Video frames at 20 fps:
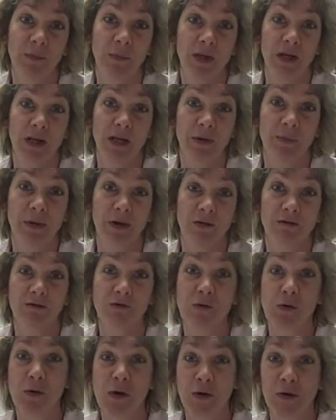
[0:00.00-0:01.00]
We get about
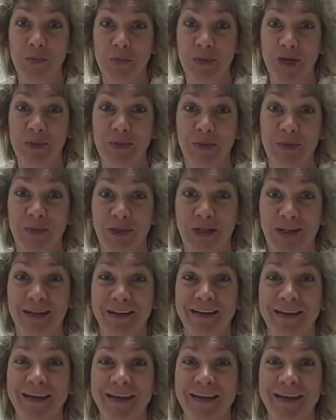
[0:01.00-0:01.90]
400 people